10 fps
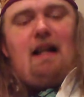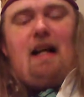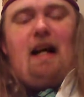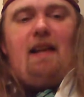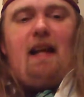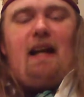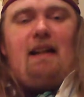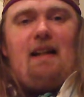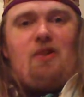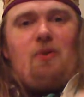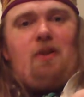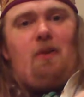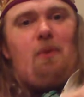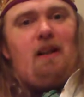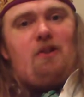and then it's sort of like
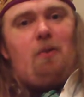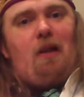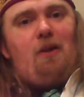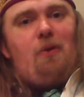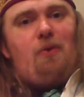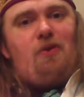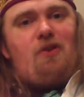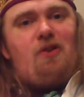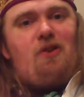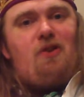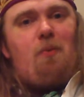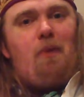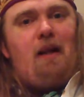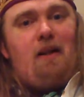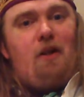when it uploads
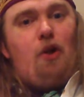somewhere,